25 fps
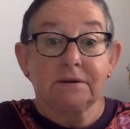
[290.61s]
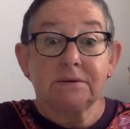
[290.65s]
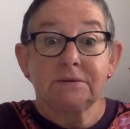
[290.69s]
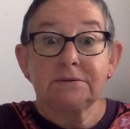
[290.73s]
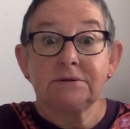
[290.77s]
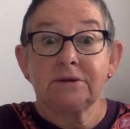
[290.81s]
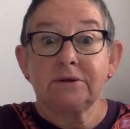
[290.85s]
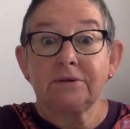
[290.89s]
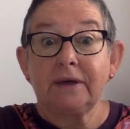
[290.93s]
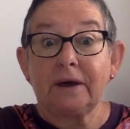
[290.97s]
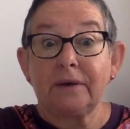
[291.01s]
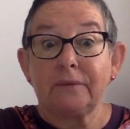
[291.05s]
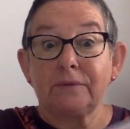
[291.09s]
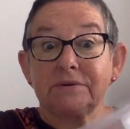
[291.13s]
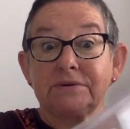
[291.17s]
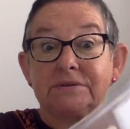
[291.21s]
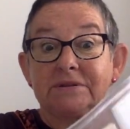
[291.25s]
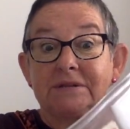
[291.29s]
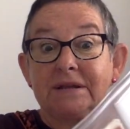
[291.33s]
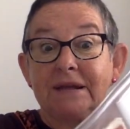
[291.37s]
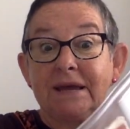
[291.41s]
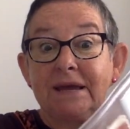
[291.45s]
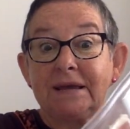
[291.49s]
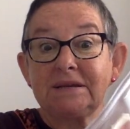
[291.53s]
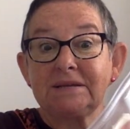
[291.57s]
So that was the
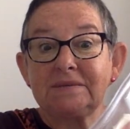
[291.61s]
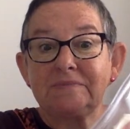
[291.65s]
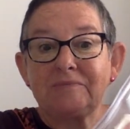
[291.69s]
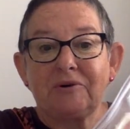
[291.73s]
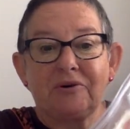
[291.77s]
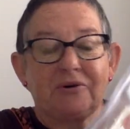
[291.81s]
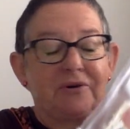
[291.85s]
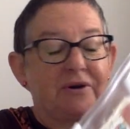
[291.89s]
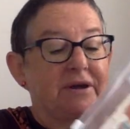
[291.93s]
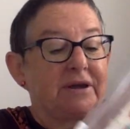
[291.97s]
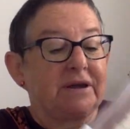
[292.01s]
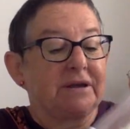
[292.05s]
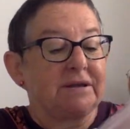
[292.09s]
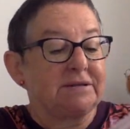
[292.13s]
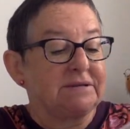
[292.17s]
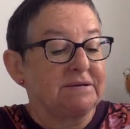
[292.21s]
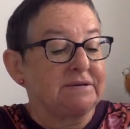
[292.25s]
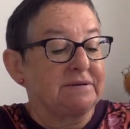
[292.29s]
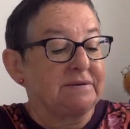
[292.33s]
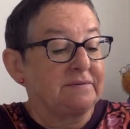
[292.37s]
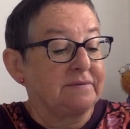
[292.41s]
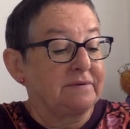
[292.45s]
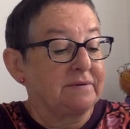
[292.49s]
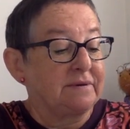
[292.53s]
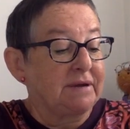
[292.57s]
next pocket.
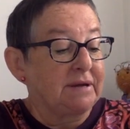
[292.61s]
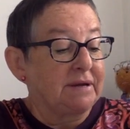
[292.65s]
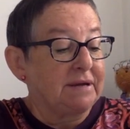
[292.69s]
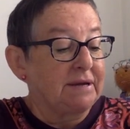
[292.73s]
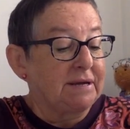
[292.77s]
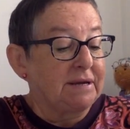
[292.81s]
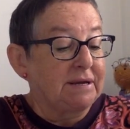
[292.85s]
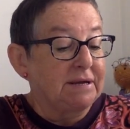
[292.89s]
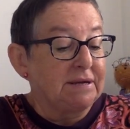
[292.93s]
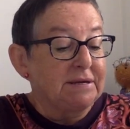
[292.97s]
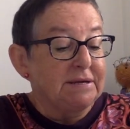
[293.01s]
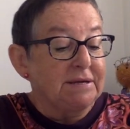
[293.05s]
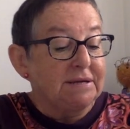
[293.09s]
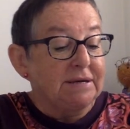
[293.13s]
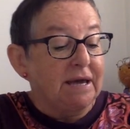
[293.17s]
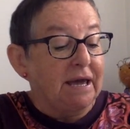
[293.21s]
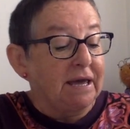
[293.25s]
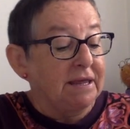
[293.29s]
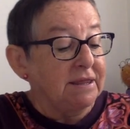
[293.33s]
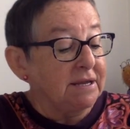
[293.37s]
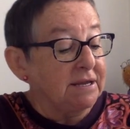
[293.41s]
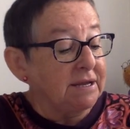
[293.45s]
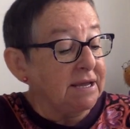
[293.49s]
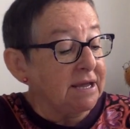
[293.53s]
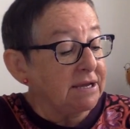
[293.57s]

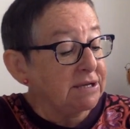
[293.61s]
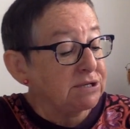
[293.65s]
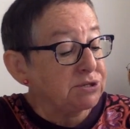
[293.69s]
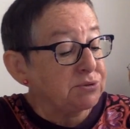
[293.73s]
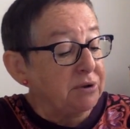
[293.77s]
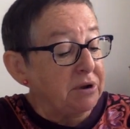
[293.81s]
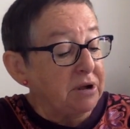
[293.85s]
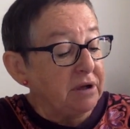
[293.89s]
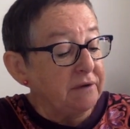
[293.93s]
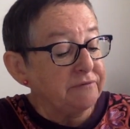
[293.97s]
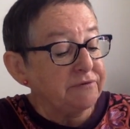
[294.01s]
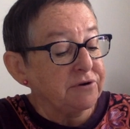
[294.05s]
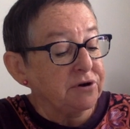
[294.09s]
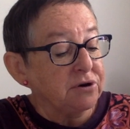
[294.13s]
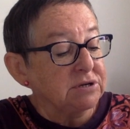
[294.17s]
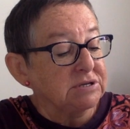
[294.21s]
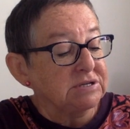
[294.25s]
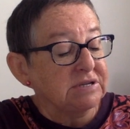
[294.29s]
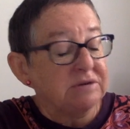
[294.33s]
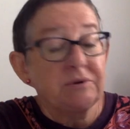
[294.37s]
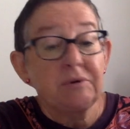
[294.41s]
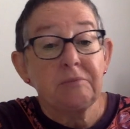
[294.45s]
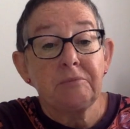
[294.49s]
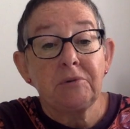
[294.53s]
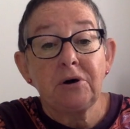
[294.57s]
In the next one, I've got
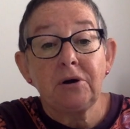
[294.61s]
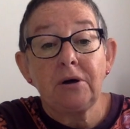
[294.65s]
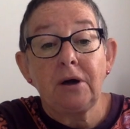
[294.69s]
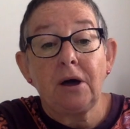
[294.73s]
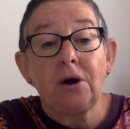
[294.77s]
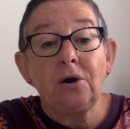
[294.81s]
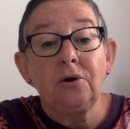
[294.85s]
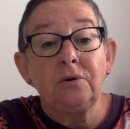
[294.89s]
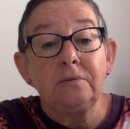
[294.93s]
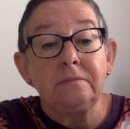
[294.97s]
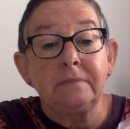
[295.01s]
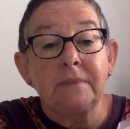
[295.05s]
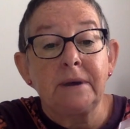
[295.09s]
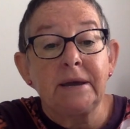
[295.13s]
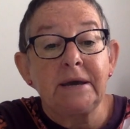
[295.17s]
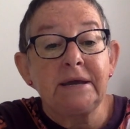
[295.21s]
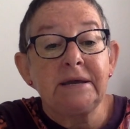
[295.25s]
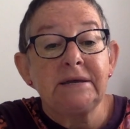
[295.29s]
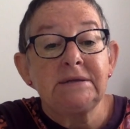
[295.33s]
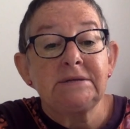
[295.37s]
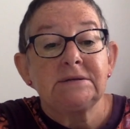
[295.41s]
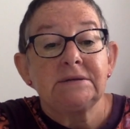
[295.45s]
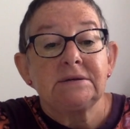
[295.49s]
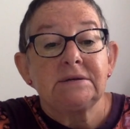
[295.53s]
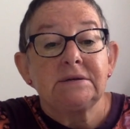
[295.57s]
some of my
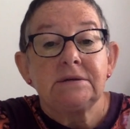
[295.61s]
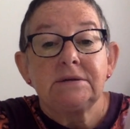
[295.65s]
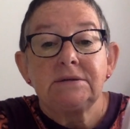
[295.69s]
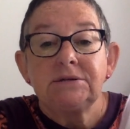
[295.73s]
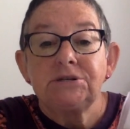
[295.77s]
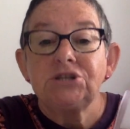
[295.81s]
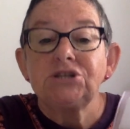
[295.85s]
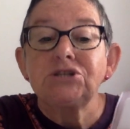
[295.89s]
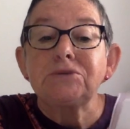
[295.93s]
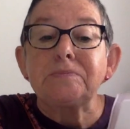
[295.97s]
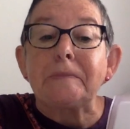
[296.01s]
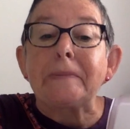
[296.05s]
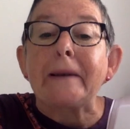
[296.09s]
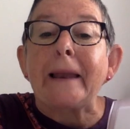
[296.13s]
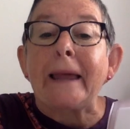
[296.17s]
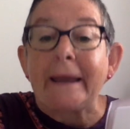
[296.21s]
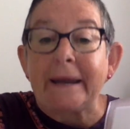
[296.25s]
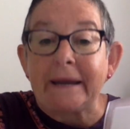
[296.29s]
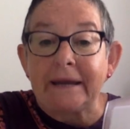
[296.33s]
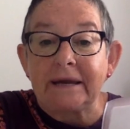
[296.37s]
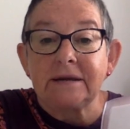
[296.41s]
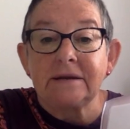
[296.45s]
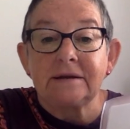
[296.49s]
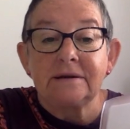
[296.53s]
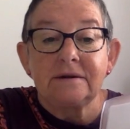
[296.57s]
homemade, just
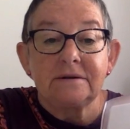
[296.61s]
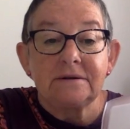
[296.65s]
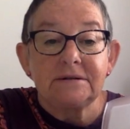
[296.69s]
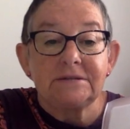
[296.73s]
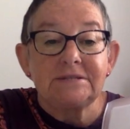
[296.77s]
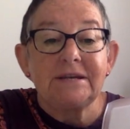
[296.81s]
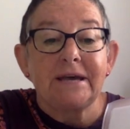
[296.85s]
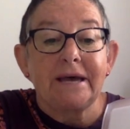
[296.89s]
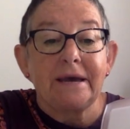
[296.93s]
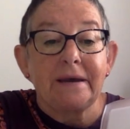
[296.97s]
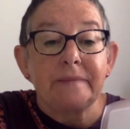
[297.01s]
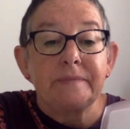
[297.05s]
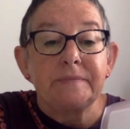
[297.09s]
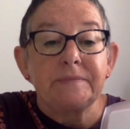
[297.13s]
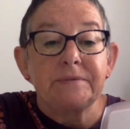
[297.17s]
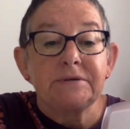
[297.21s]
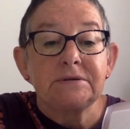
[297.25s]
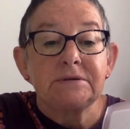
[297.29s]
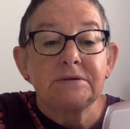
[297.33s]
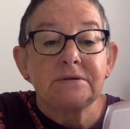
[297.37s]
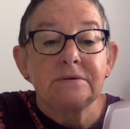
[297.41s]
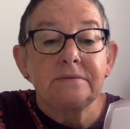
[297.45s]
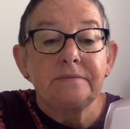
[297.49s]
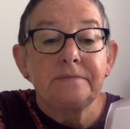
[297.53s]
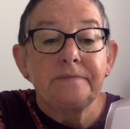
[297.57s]
blank
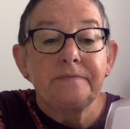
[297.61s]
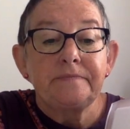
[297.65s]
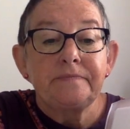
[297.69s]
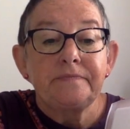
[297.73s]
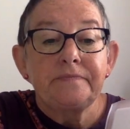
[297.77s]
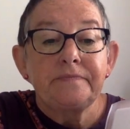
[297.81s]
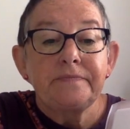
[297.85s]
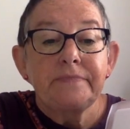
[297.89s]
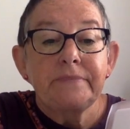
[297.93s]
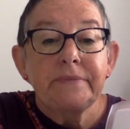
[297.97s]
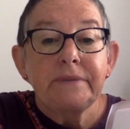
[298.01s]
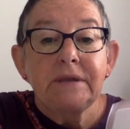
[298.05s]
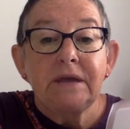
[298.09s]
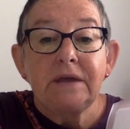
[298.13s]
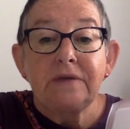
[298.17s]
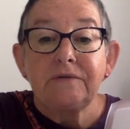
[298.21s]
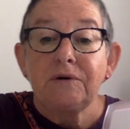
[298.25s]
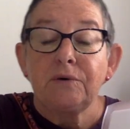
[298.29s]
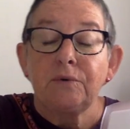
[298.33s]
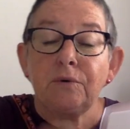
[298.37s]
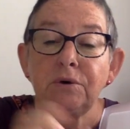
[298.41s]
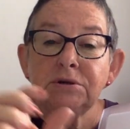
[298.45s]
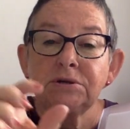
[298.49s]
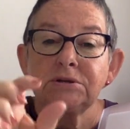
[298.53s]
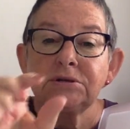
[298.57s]
tabs. If I
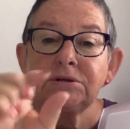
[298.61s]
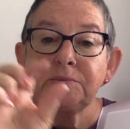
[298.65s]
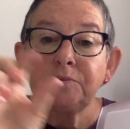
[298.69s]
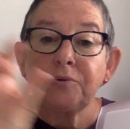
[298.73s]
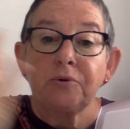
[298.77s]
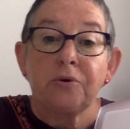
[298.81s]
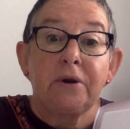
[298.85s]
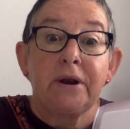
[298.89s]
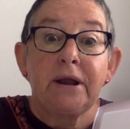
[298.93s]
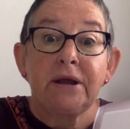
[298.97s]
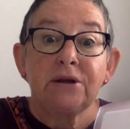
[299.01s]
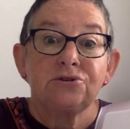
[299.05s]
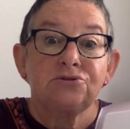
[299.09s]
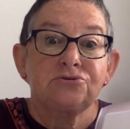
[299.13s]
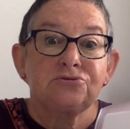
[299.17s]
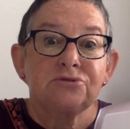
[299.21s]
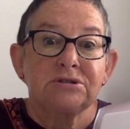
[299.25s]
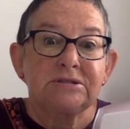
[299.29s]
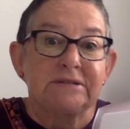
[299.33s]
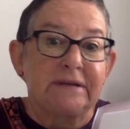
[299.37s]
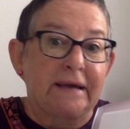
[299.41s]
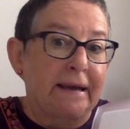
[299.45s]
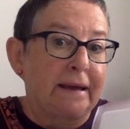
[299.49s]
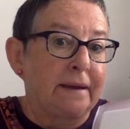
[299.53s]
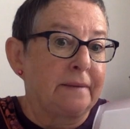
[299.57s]
wanted to put an extra
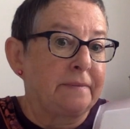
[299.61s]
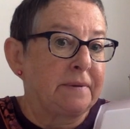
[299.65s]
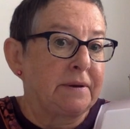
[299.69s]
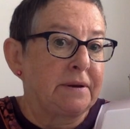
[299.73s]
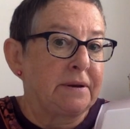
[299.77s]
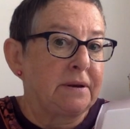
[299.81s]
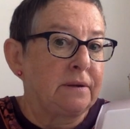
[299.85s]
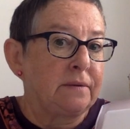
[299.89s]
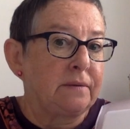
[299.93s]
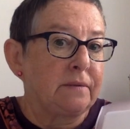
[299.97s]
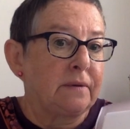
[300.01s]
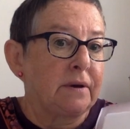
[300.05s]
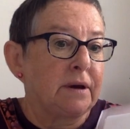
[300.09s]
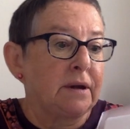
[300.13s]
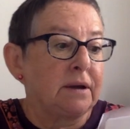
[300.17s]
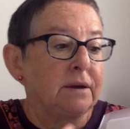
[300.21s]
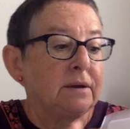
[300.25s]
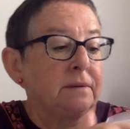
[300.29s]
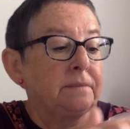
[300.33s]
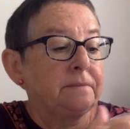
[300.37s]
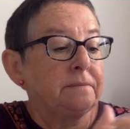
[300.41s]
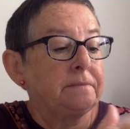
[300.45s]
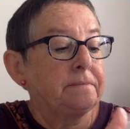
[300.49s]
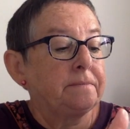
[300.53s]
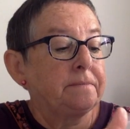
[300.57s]
tab
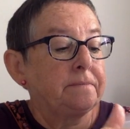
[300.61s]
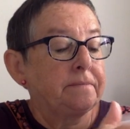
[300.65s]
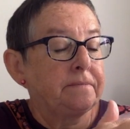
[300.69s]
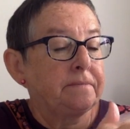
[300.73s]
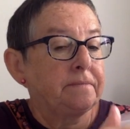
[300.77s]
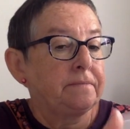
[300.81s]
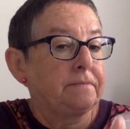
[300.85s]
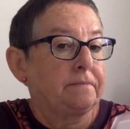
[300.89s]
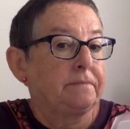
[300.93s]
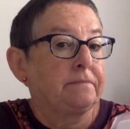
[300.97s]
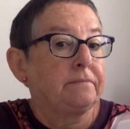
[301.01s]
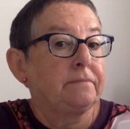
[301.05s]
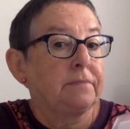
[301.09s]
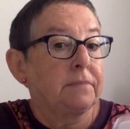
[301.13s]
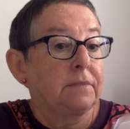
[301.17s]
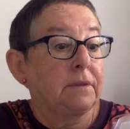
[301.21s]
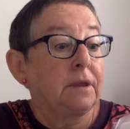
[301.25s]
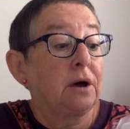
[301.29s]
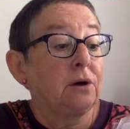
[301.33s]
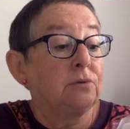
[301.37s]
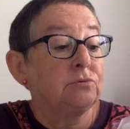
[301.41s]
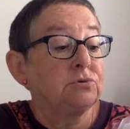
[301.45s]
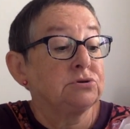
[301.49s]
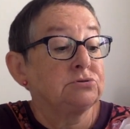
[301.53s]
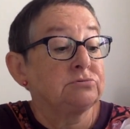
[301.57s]
anywhere,
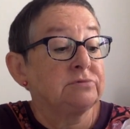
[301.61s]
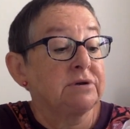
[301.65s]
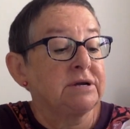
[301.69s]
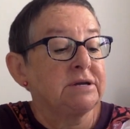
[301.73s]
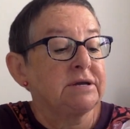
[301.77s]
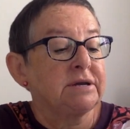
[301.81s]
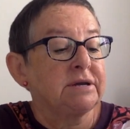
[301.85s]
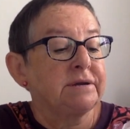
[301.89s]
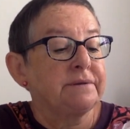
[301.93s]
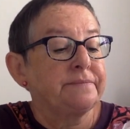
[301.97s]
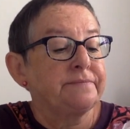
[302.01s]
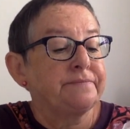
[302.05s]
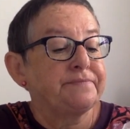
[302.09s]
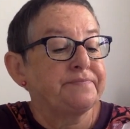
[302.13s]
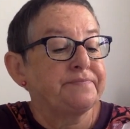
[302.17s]
I was ready.